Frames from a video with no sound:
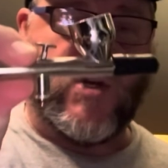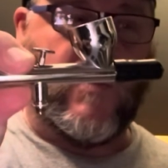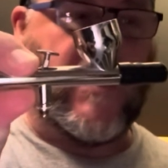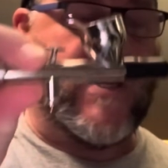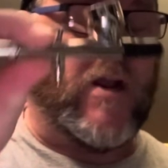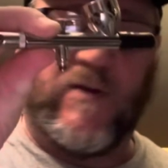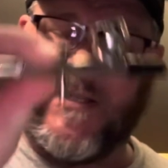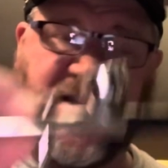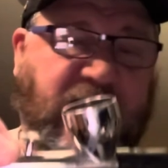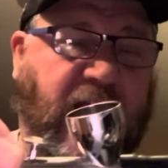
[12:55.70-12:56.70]
one. I don't want
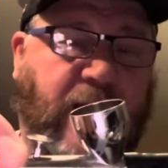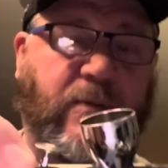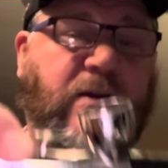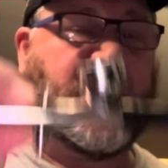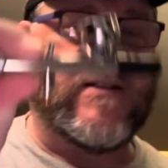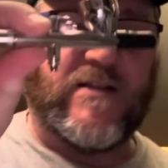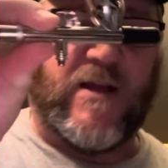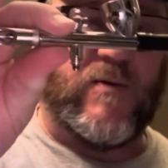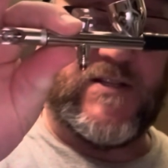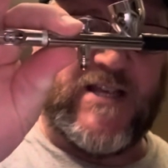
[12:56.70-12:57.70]
to say
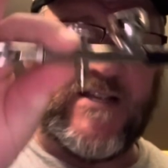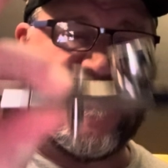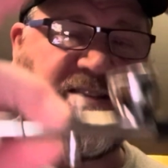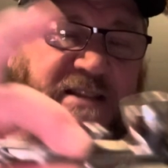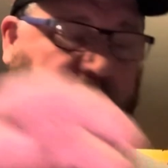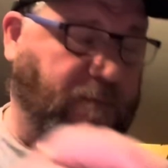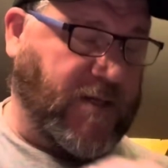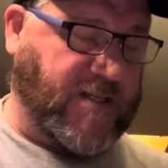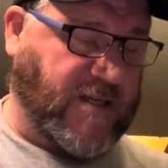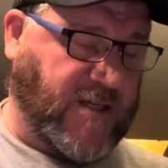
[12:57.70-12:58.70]
it's the same, but
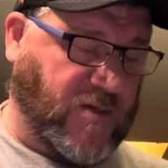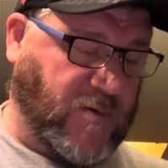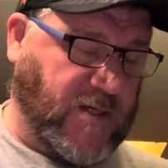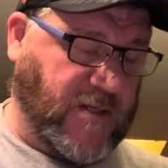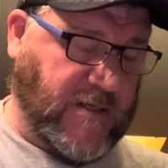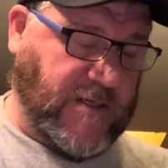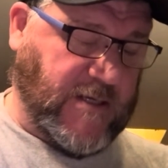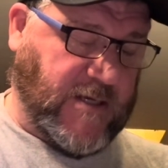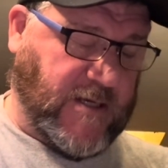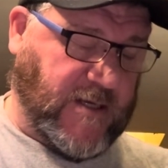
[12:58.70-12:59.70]
it's a nicer one.
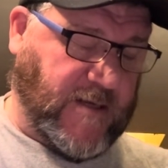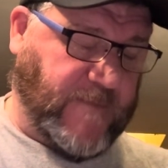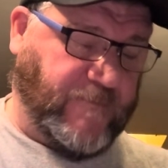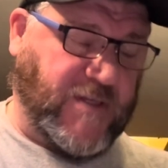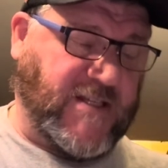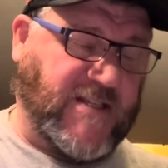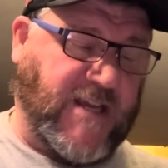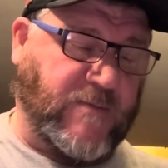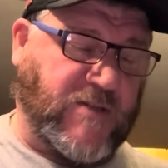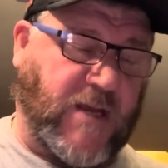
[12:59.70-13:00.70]
But it's the
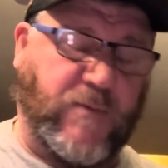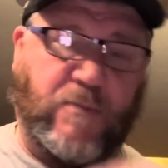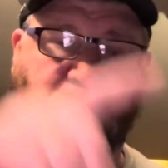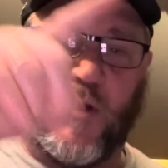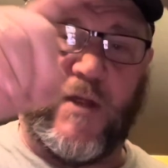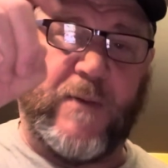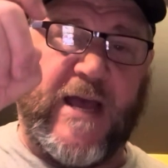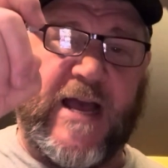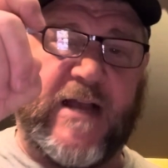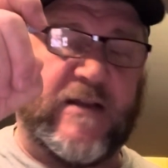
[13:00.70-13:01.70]
same type. You pull it
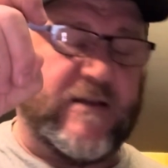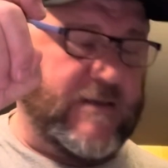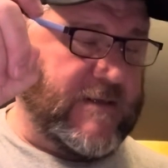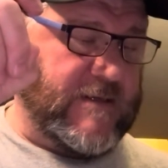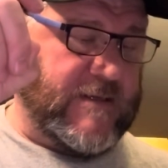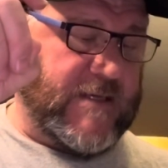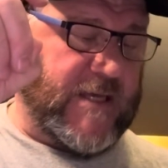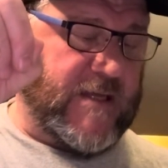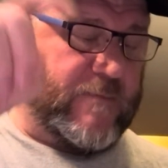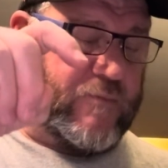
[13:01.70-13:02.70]
back
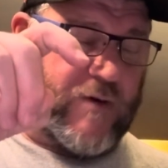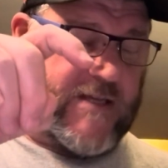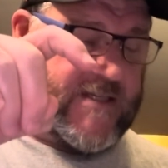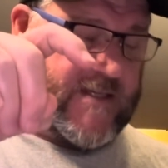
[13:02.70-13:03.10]
and then press it